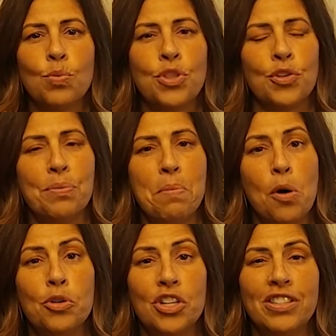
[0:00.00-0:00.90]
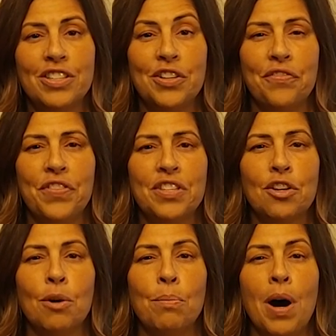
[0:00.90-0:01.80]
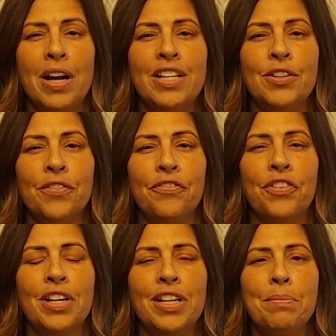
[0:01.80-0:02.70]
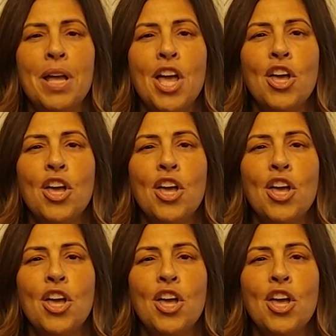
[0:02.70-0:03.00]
with your emotions and your physical body and your freedom,